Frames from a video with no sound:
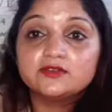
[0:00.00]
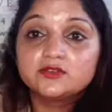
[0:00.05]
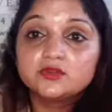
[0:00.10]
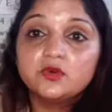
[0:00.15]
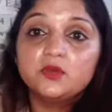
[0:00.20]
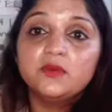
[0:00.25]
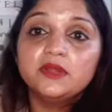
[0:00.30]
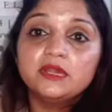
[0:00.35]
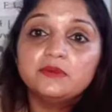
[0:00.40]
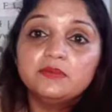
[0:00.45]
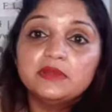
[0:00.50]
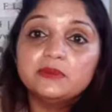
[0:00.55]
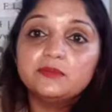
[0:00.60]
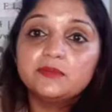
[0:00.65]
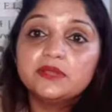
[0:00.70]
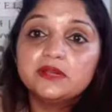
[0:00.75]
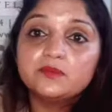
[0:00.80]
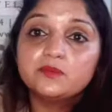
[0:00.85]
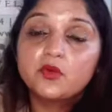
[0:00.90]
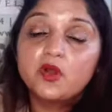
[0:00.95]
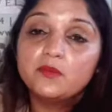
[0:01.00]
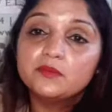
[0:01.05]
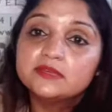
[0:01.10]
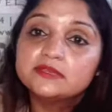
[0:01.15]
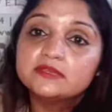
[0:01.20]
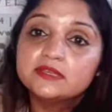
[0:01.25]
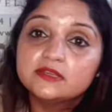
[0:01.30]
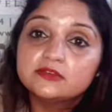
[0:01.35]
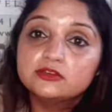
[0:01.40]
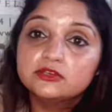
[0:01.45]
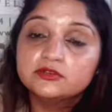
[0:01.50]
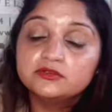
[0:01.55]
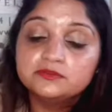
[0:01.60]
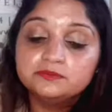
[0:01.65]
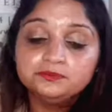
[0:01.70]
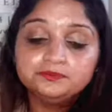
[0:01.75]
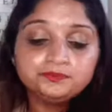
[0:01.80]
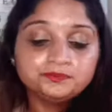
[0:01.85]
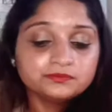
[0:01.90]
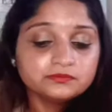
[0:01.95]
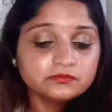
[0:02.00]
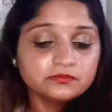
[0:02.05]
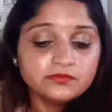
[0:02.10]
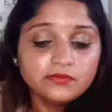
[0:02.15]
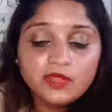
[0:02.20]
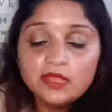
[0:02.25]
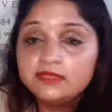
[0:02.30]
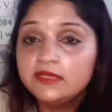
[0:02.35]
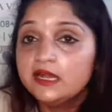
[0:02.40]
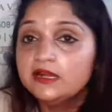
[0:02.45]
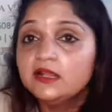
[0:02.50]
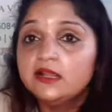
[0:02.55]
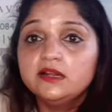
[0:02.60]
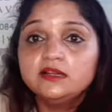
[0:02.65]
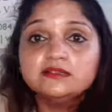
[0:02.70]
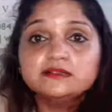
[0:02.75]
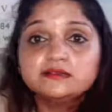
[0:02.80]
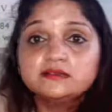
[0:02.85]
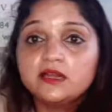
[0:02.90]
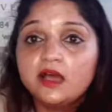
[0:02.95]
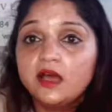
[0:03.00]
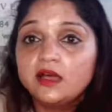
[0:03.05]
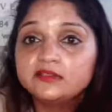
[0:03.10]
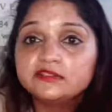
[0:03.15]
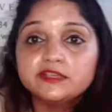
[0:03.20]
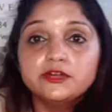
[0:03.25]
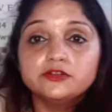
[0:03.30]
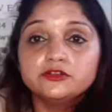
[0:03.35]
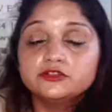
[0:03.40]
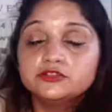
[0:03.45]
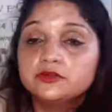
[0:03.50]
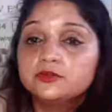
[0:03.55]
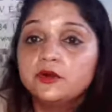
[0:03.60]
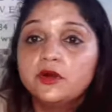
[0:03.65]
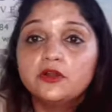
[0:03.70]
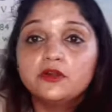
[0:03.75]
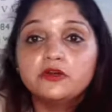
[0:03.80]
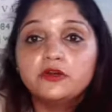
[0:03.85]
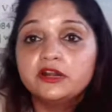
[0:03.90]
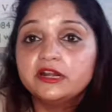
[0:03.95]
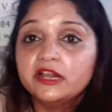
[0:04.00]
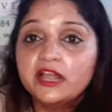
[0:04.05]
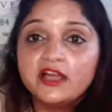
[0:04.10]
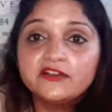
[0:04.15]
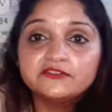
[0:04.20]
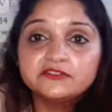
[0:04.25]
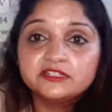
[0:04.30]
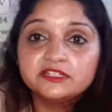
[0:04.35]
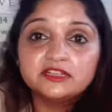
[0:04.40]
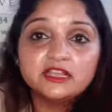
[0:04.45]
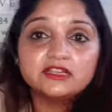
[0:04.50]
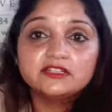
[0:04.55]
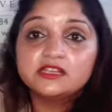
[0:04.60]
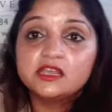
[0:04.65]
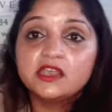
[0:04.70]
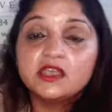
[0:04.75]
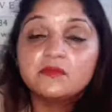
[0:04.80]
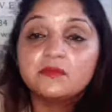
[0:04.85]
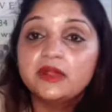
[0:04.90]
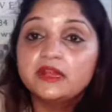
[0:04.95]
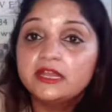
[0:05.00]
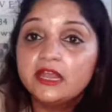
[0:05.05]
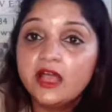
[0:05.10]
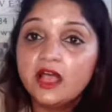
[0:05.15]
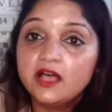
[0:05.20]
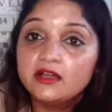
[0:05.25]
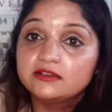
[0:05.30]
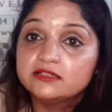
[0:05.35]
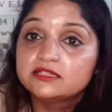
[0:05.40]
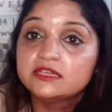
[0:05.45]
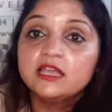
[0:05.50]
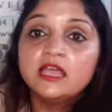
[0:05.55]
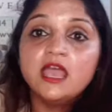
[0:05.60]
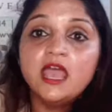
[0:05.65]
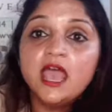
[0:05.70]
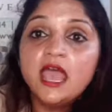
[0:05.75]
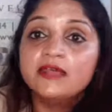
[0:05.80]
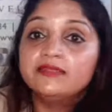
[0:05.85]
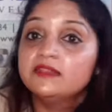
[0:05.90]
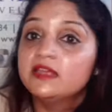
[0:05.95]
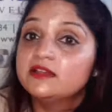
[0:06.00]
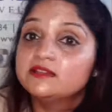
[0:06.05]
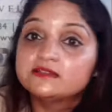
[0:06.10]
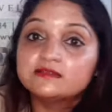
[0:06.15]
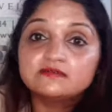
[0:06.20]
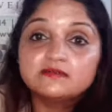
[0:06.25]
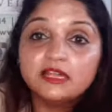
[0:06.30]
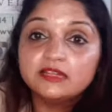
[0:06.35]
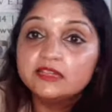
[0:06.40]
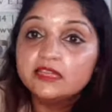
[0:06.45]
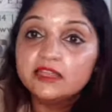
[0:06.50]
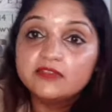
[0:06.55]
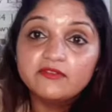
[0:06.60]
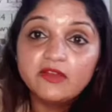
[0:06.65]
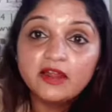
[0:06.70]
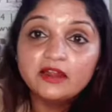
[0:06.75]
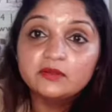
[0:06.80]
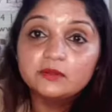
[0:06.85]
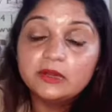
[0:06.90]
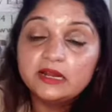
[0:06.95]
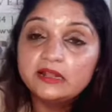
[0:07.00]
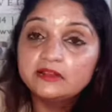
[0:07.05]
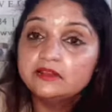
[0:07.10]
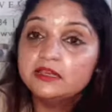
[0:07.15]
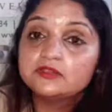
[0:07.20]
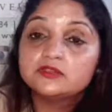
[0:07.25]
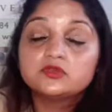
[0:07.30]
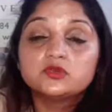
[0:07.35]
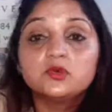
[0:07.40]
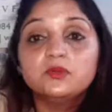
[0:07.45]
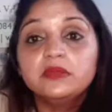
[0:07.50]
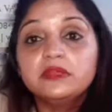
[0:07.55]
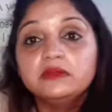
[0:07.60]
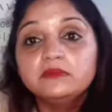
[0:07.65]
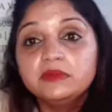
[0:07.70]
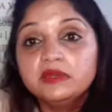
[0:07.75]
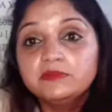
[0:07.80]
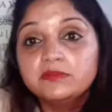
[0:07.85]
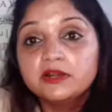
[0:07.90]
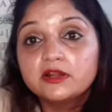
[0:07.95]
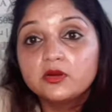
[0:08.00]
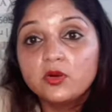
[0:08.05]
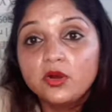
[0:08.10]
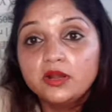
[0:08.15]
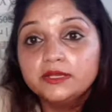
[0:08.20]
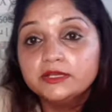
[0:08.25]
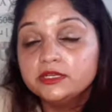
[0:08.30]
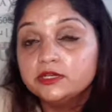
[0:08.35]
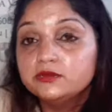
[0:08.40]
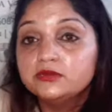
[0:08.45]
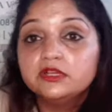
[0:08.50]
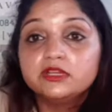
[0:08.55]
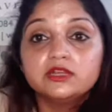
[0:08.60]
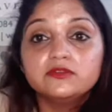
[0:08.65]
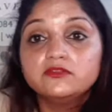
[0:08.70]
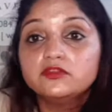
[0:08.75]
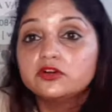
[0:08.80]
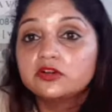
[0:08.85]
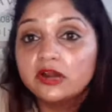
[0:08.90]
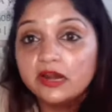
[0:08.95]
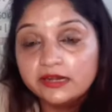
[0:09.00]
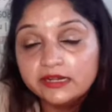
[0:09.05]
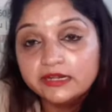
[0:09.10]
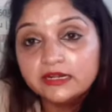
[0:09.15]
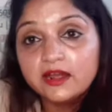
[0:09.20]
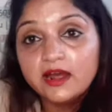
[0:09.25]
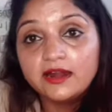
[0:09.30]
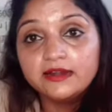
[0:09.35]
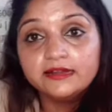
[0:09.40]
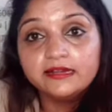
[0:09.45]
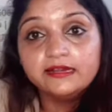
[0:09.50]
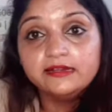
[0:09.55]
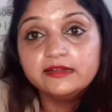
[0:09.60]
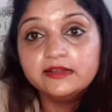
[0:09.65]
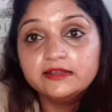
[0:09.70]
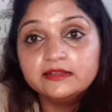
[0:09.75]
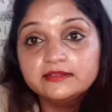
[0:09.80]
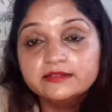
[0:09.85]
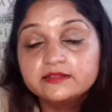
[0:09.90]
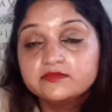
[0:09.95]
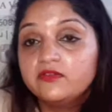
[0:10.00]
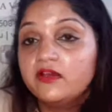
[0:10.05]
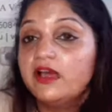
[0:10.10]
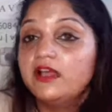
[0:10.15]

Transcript: There are so many people promising you that they'll send you tomorrow or day after, they're taking money out and there's nothing available. And there's so many people calling you to give you credit card details,